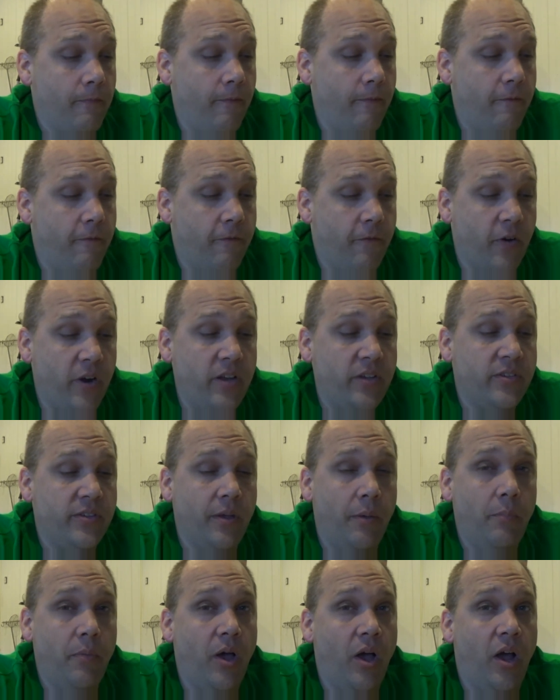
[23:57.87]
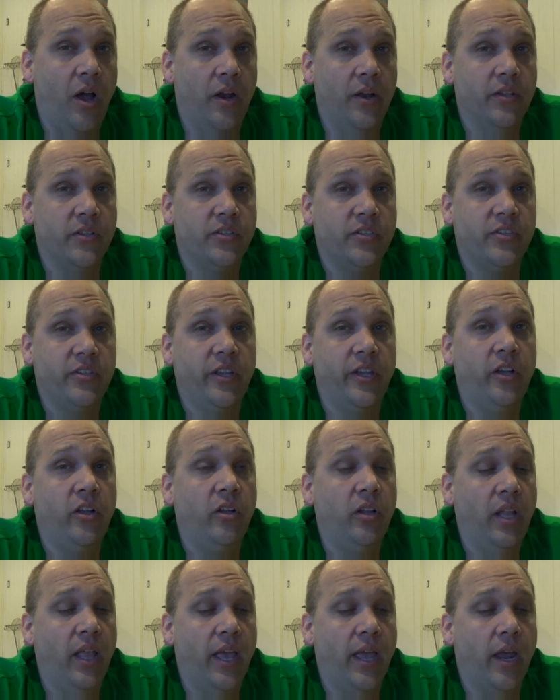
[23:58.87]
Freeze them on a
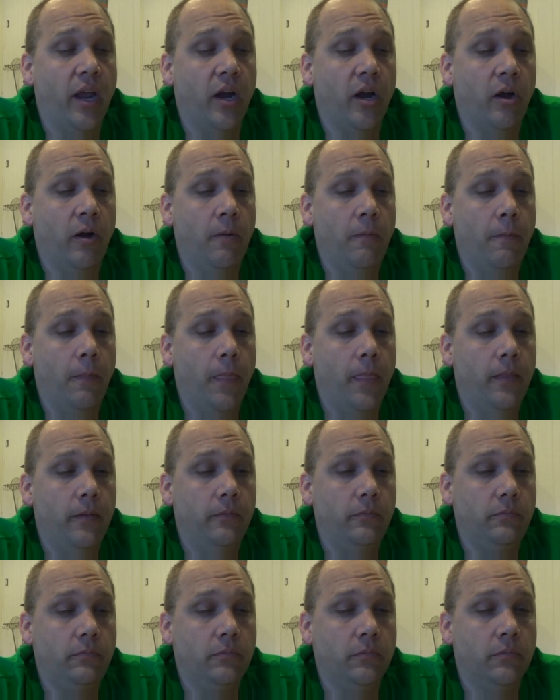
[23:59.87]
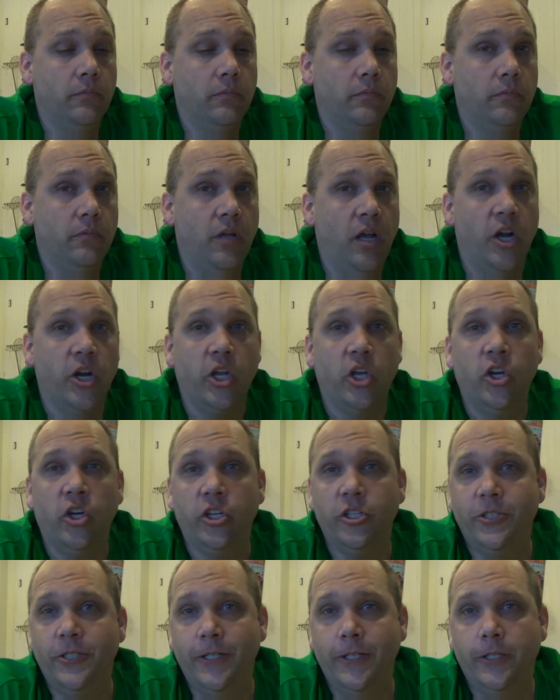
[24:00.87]
single layer on a
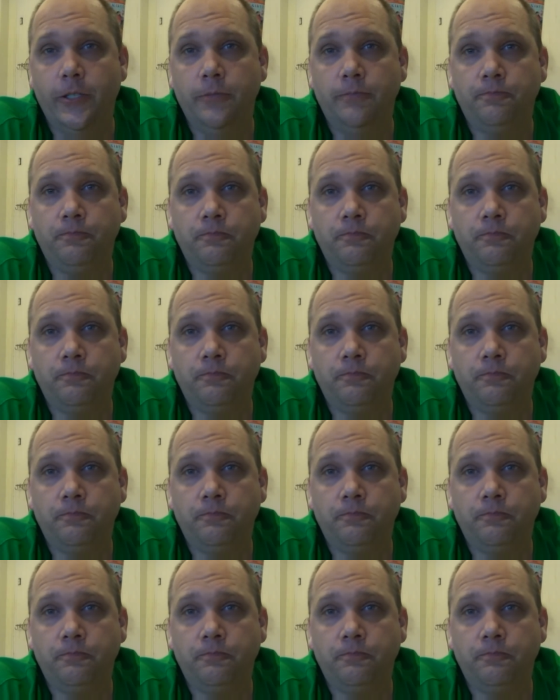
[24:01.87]
cookie sheet.